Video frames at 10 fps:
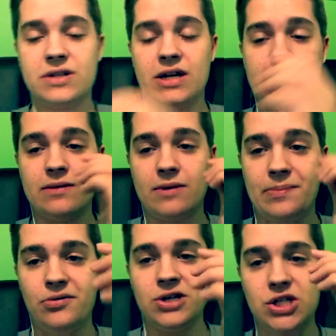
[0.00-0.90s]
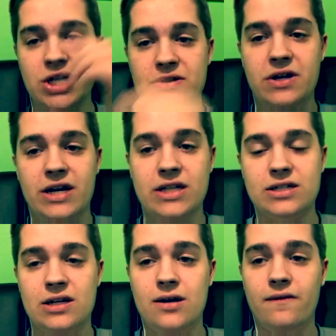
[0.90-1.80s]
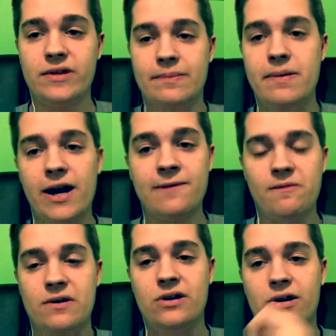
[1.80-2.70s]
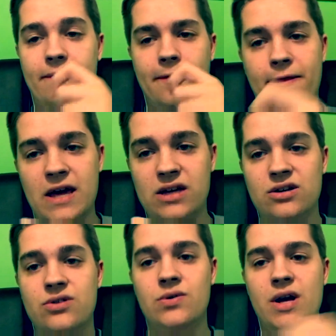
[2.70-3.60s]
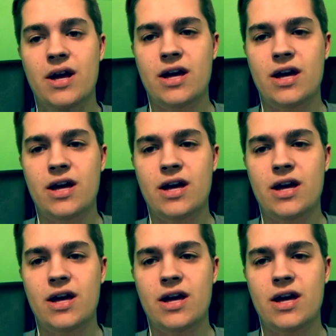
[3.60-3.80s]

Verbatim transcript: and I appreciate you guys from the bottom of my heart. Thank you.